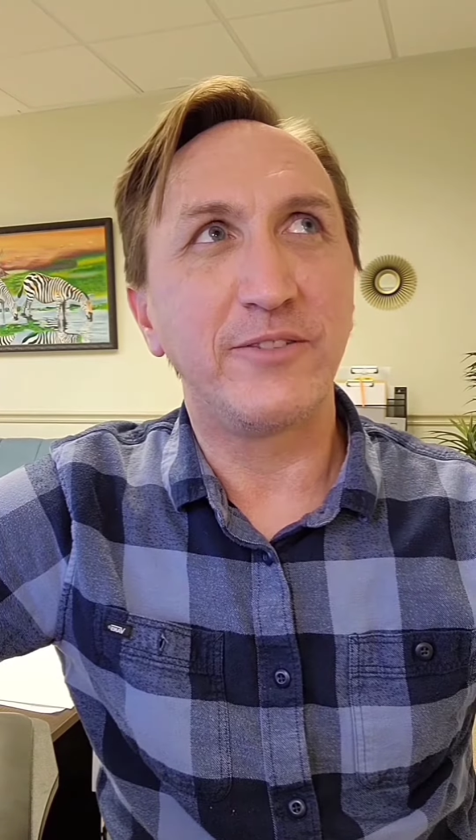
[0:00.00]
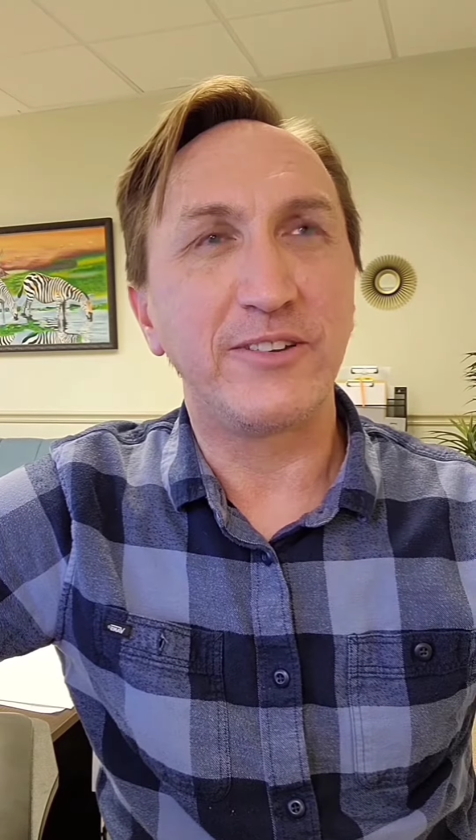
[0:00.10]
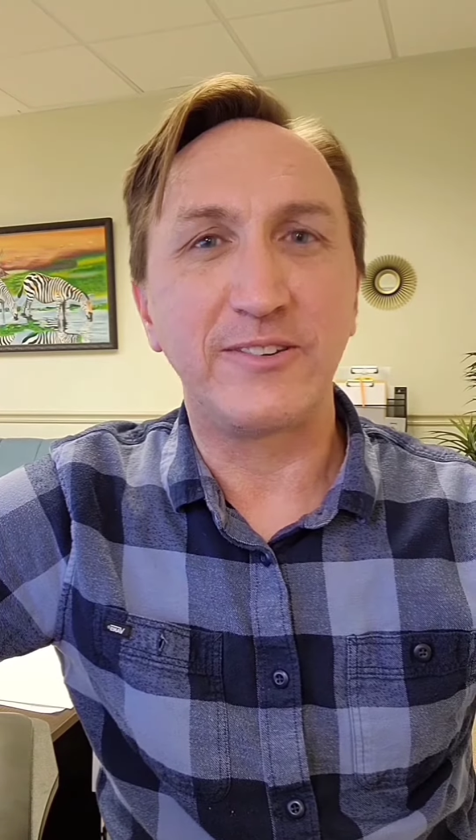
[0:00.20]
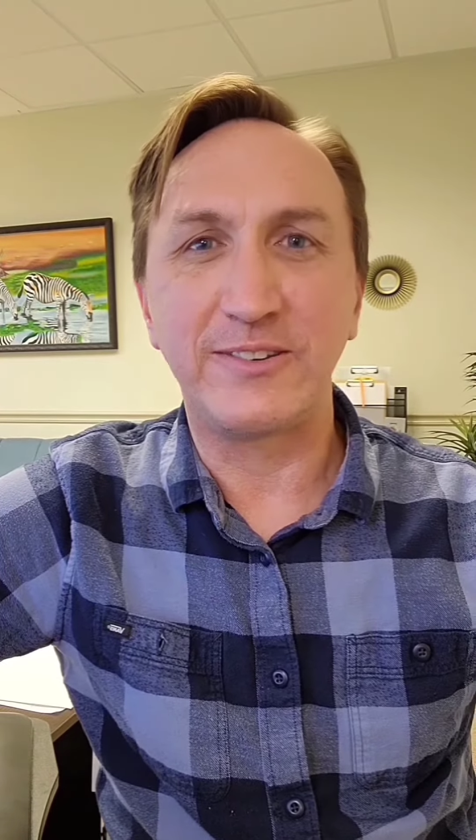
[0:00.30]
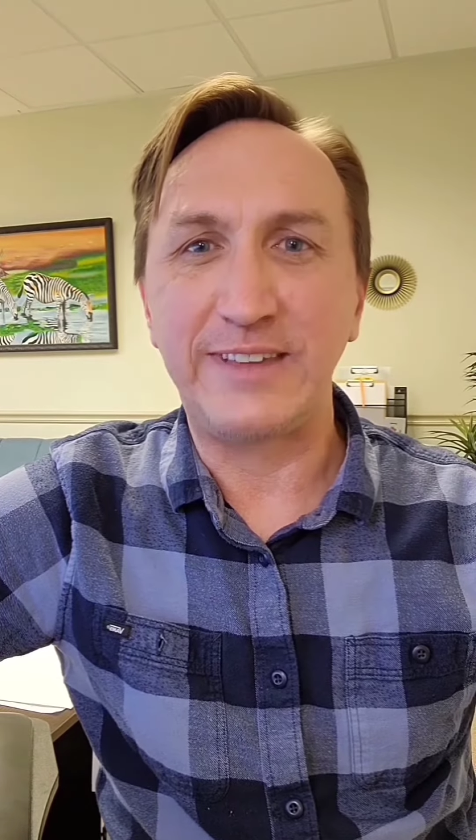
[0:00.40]

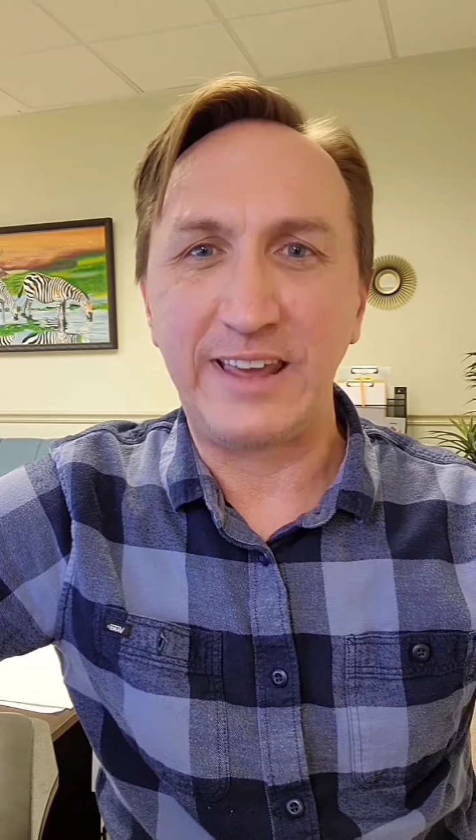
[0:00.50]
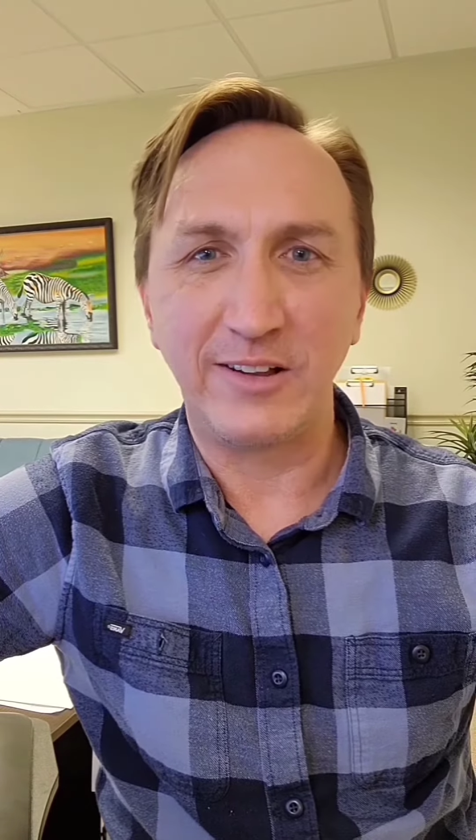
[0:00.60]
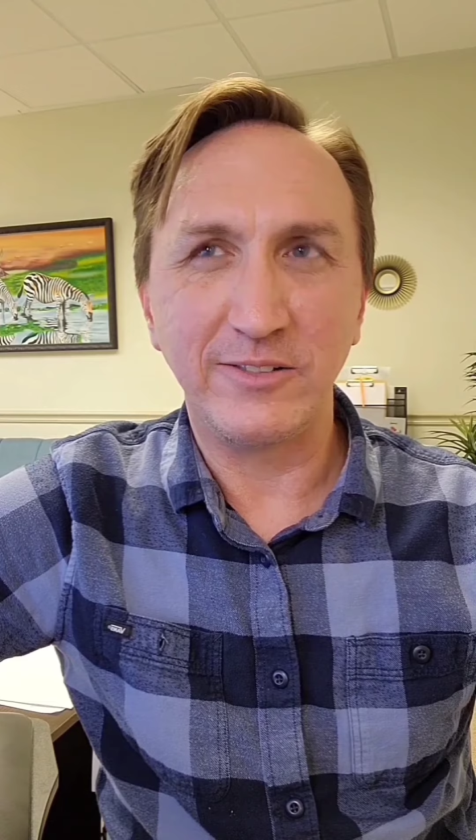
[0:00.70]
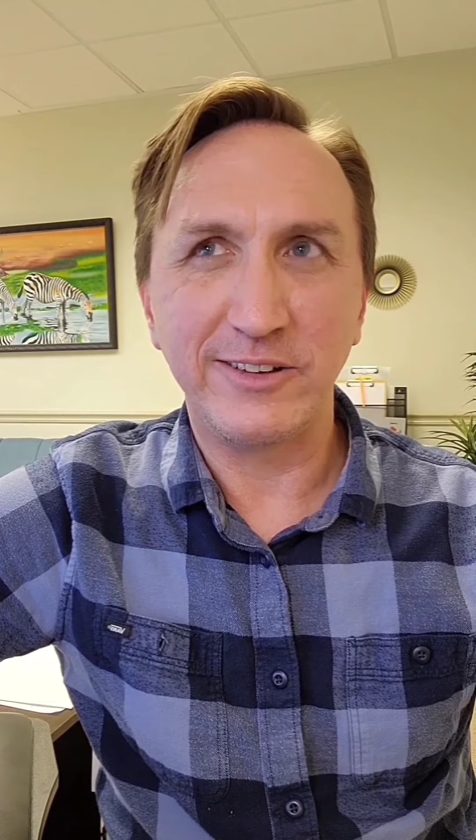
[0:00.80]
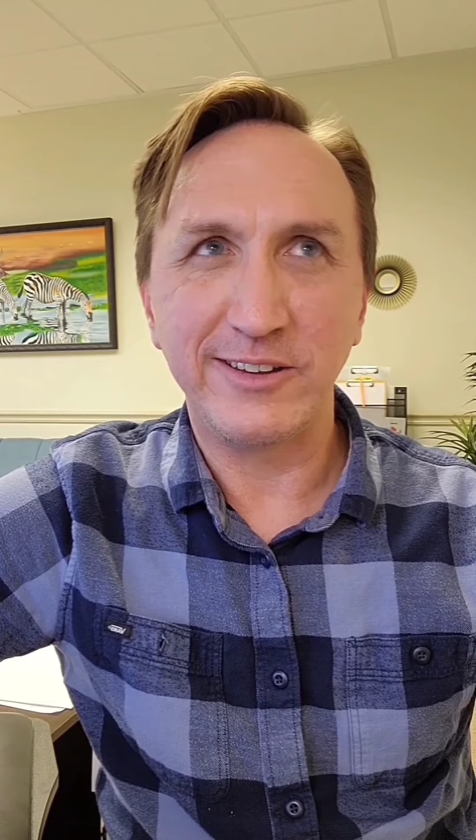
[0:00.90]

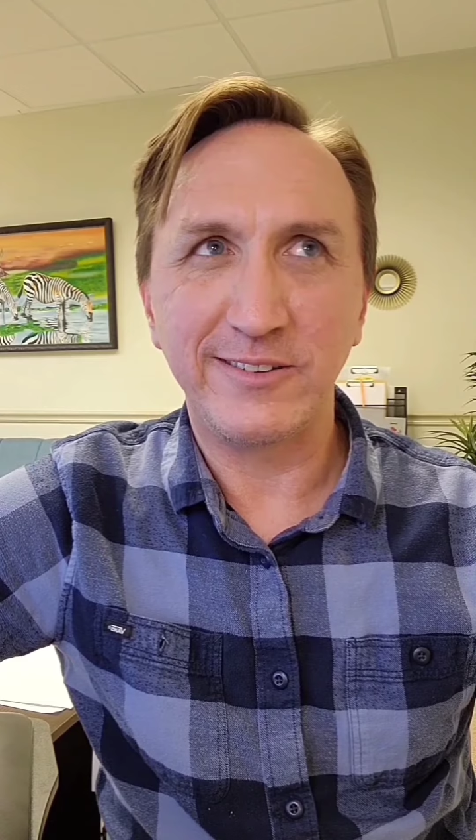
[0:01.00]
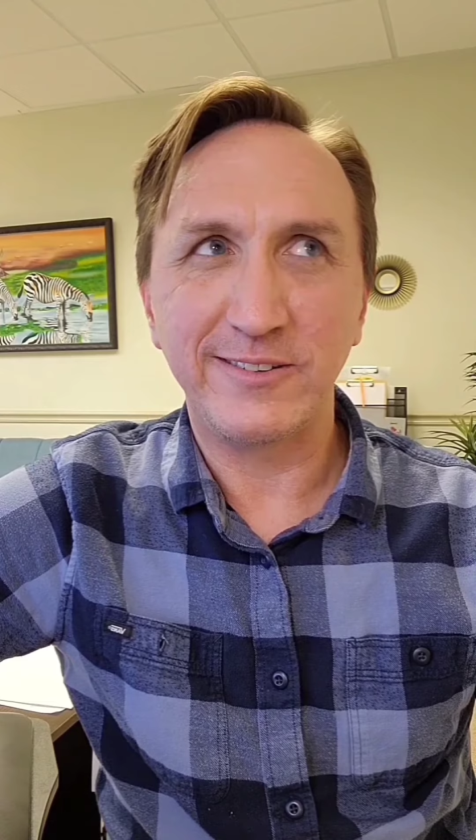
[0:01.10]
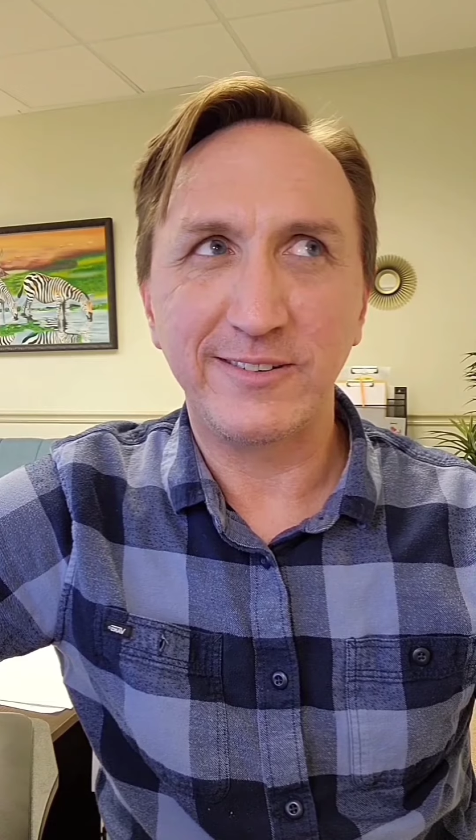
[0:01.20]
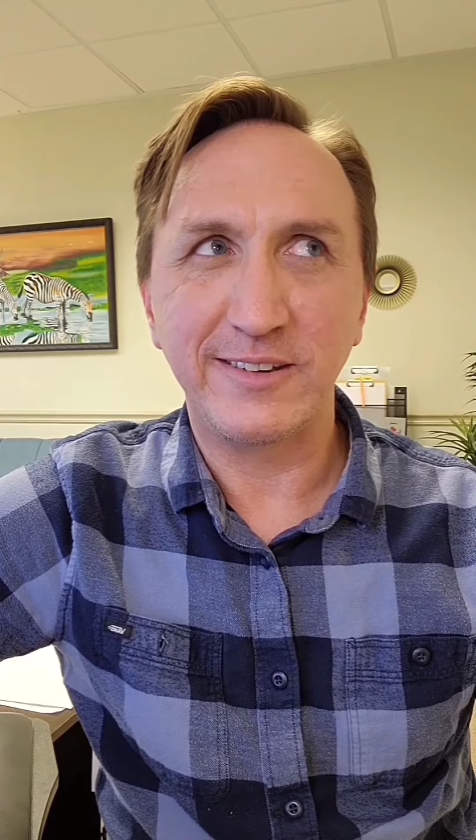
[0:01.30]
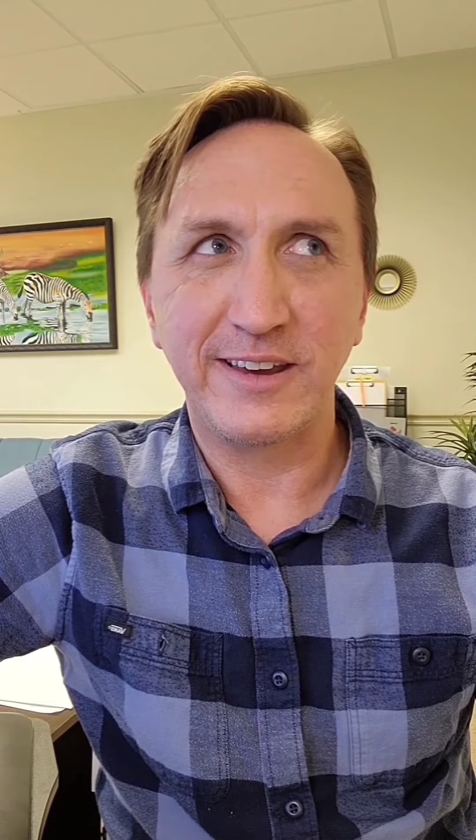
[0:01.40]

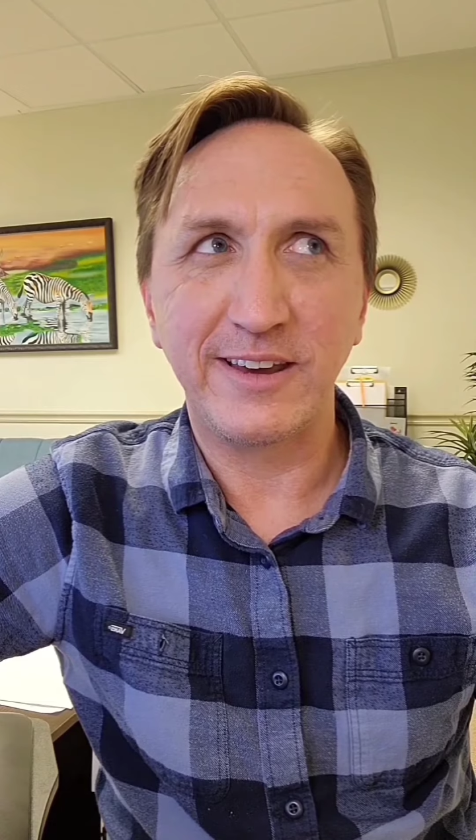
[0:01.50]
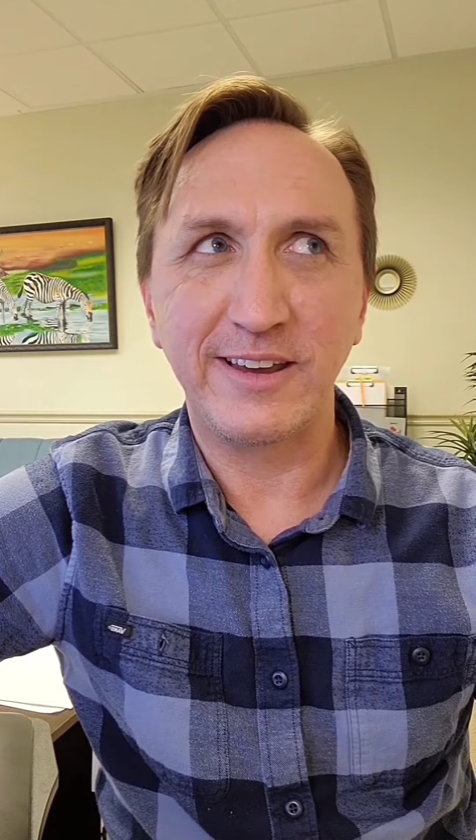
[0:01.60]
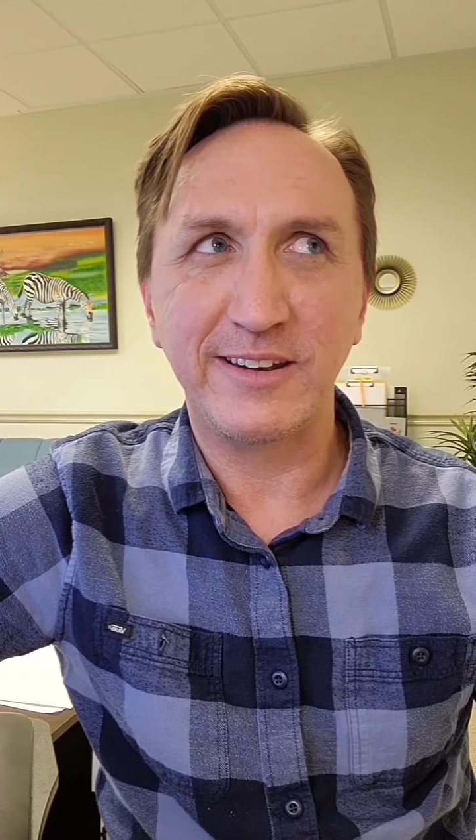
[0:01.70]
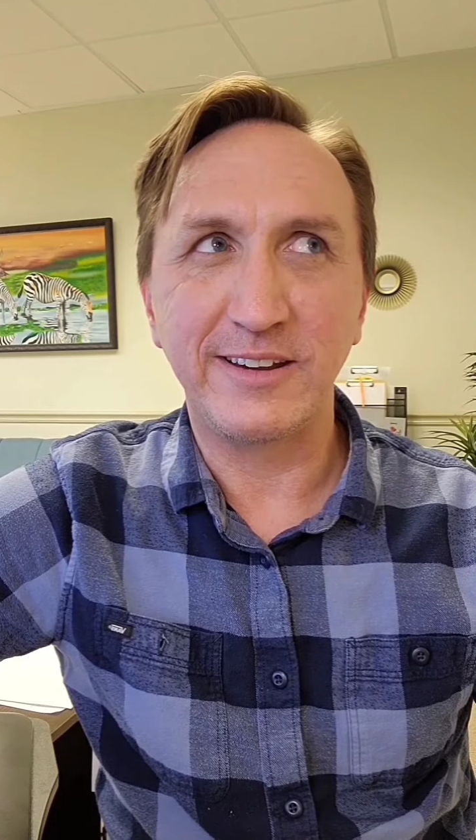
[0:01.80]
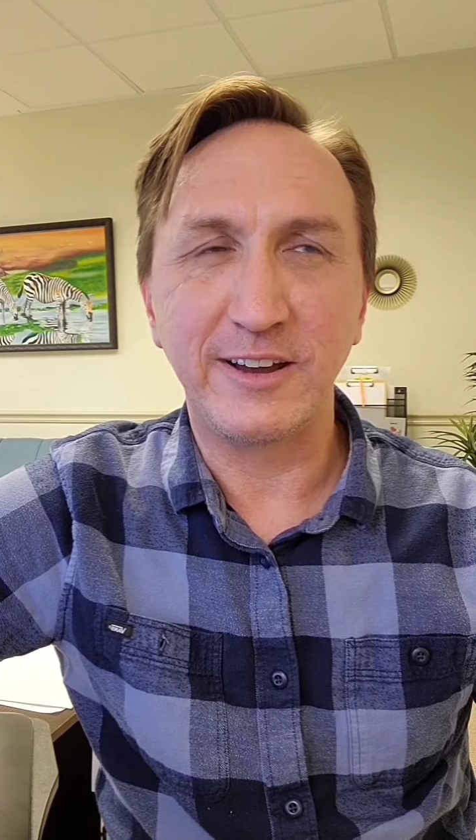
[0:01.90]
staleness
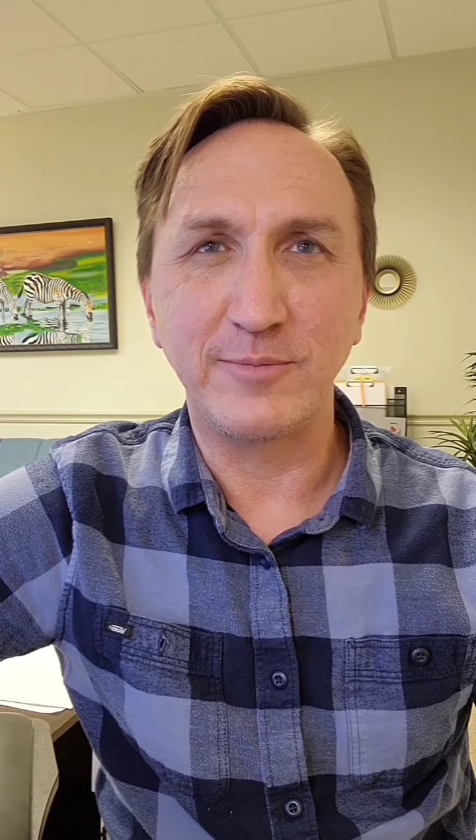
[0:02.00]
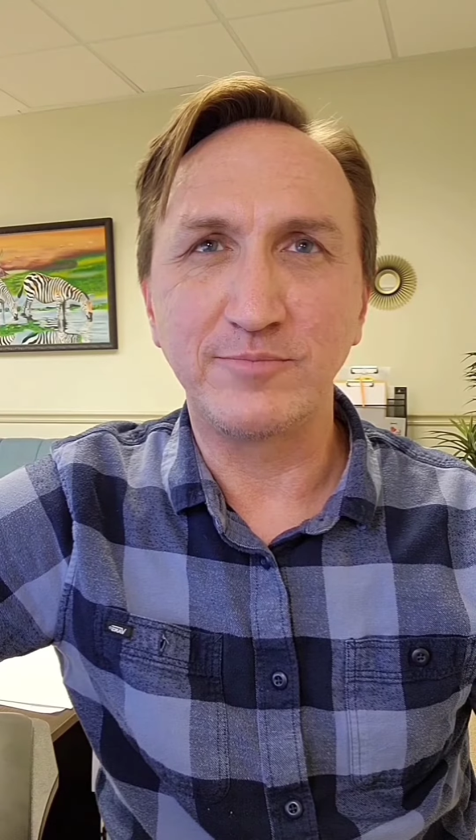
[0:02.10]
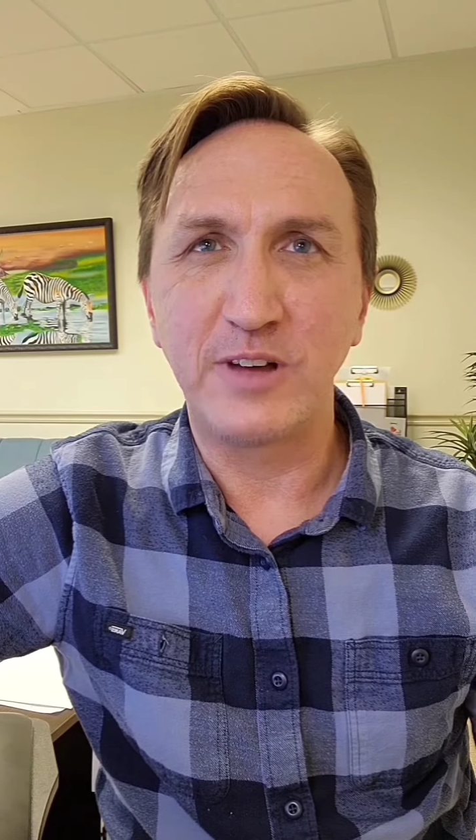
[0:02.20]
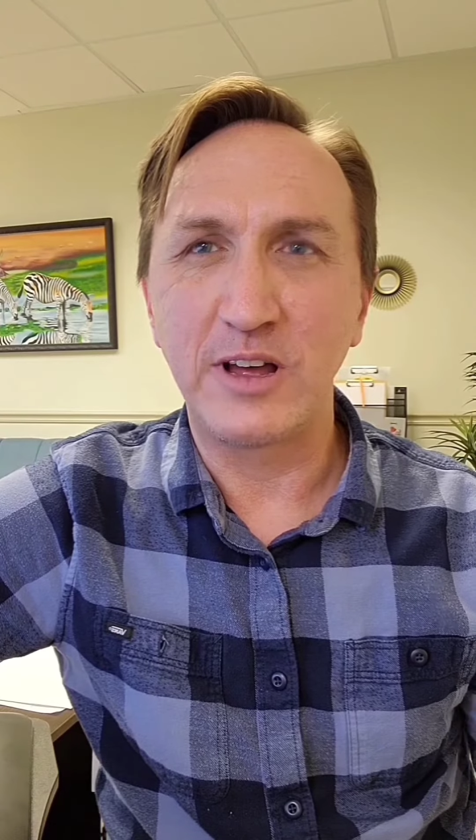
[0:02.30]
and um,